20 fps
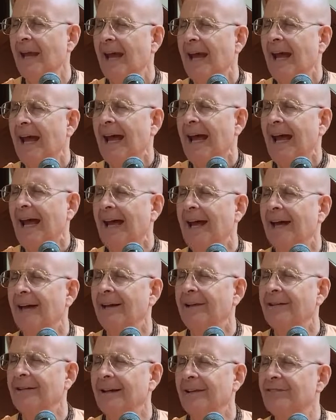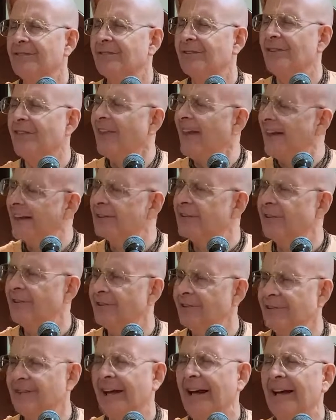And it's a thankless
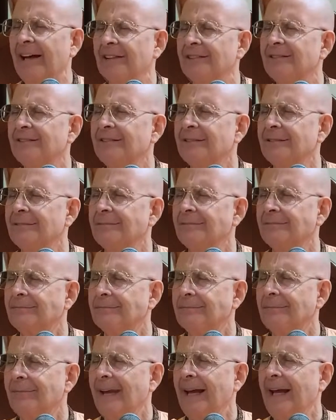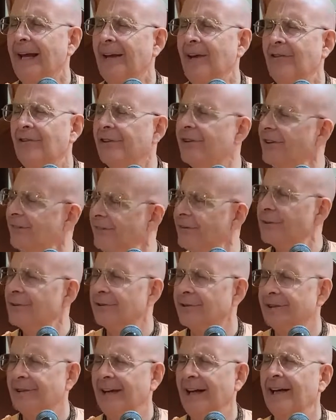task, and it's a
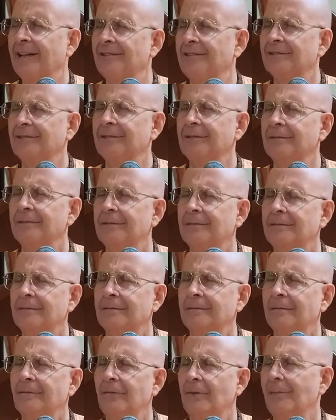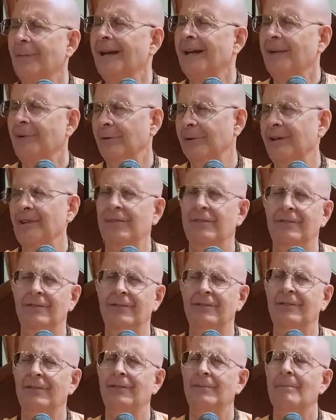difficult task for many
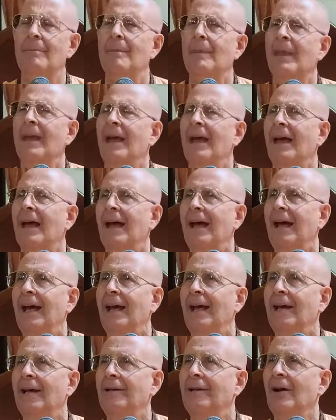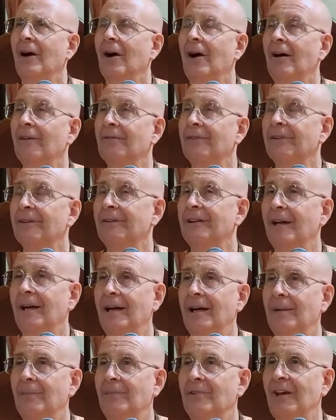reasons. And
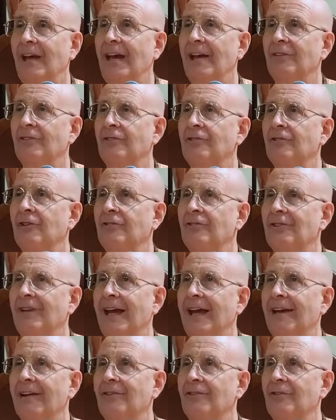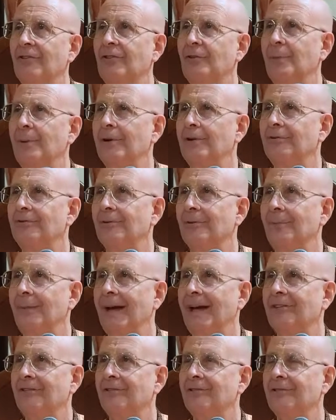oftentimes, just as the spiritual
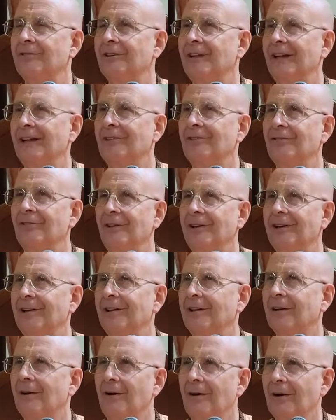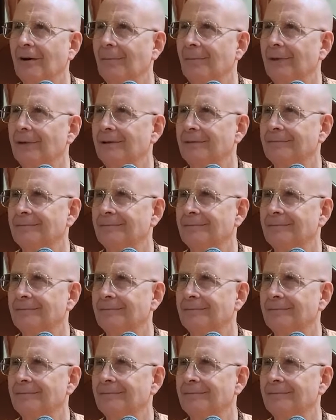master takes on the karma